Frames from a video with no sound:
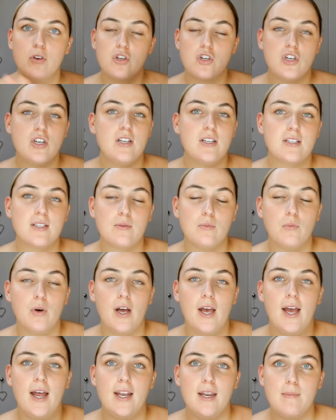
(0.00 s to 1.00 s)
She doesn't
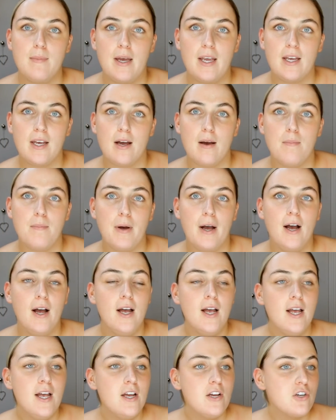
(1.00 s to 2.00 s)
wear any makeup, but
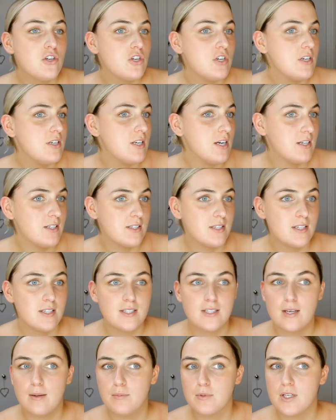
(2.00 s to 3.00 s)
she does
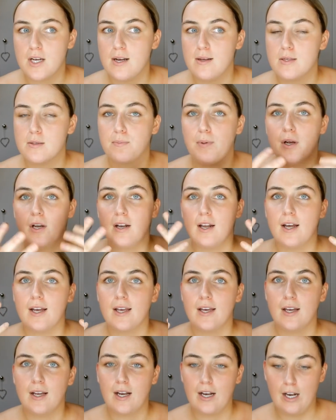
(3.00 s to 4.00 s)
sometimes put
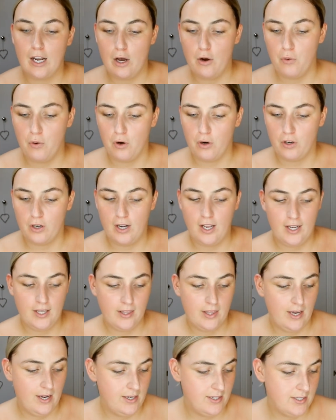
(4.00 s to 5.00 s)
like a glow on like
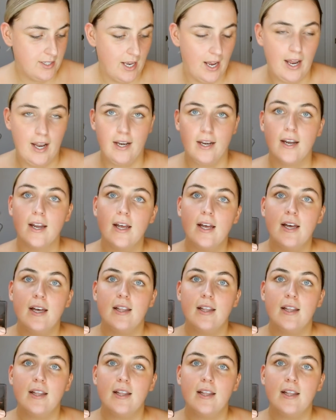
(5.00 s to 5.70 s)
this, and